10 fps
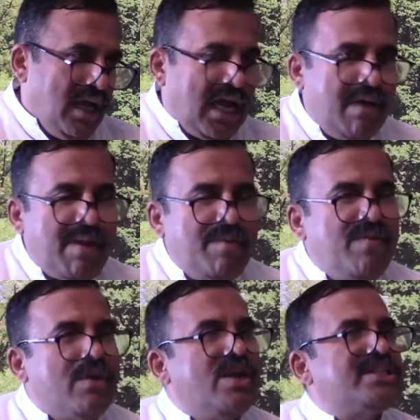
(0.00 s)
I may be
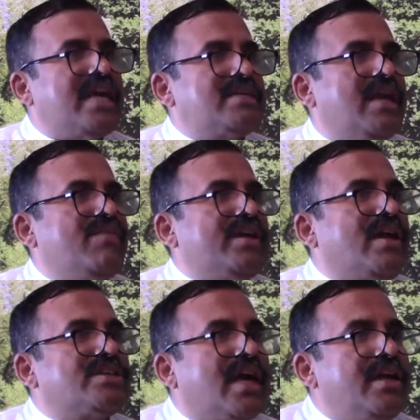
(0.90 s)
very good in Sanskrit. If
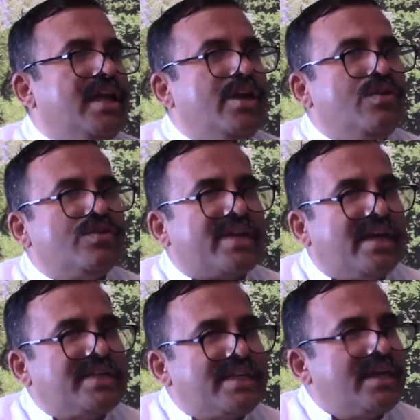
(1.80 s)
I start teaching you
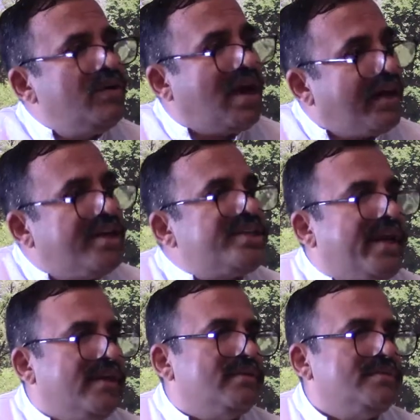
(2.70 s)
Sanskrit, you can't
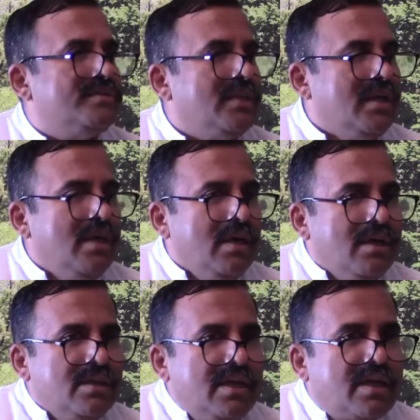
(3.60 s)
understand.
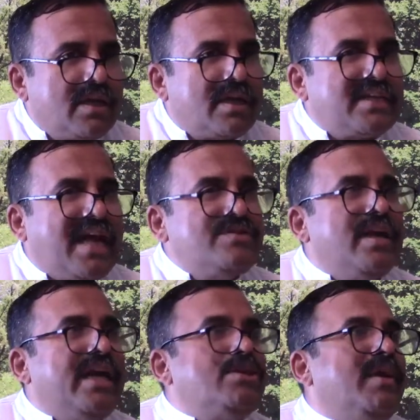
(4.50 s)
The
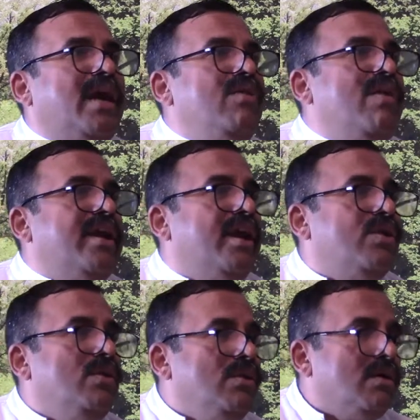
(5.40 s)
Sanskrit has to be converted
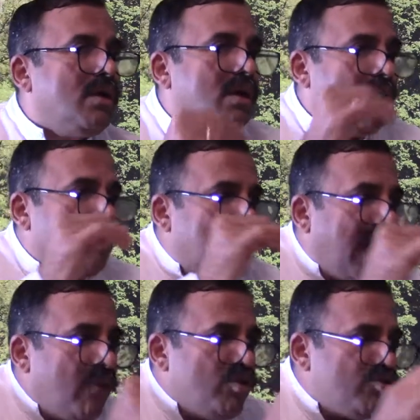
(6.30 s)
to your
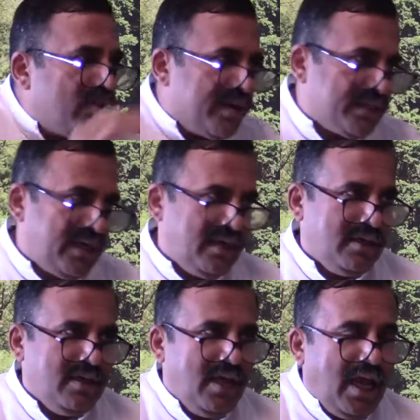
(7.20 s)
language which you understand.
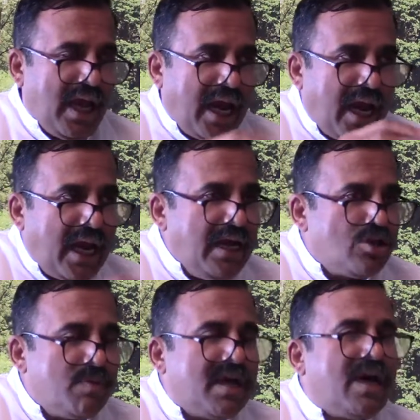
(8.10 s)
And it
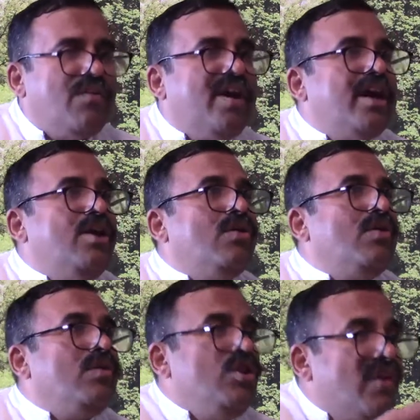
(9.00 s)
should be converted
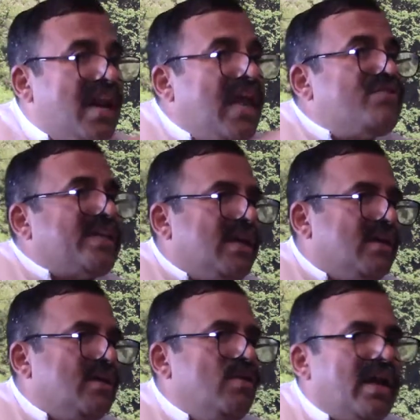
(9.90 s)
into your lifestyle.
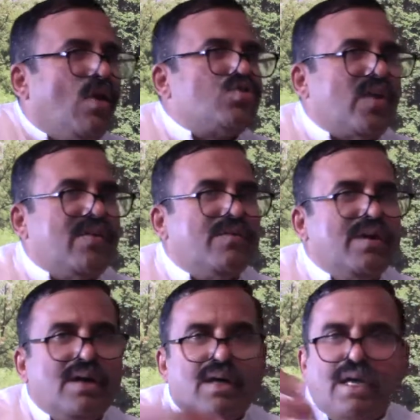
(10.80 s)
You are a housewife.
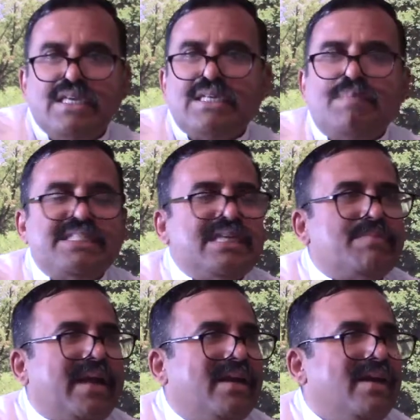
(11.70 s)
He is a
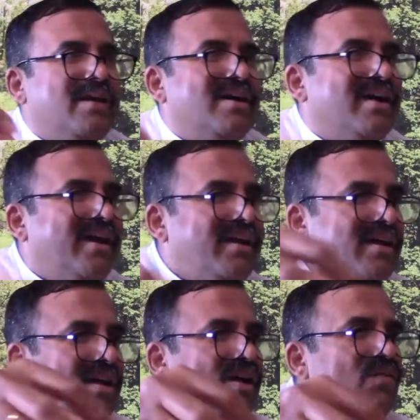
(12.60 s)
businessman. Right?
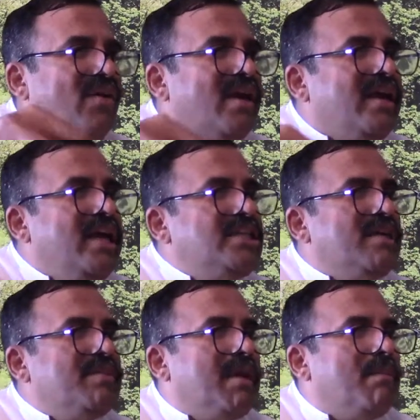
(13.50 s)
For each
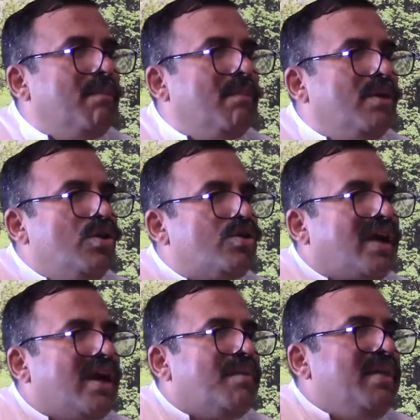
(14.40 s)
of them, you have
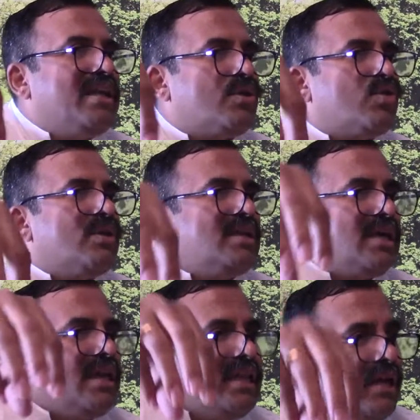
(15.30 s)
to make the truth
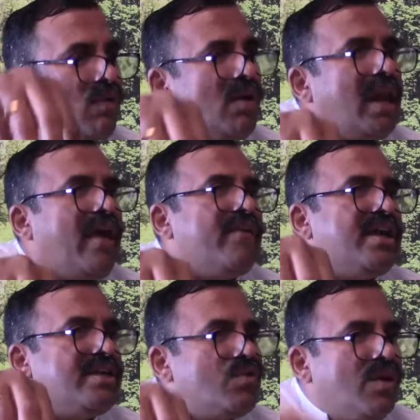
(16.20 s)
in their own
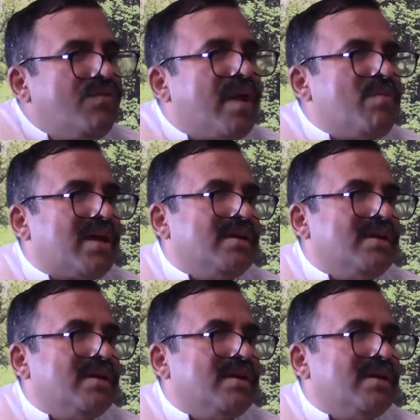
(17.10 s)
language, in their own framework.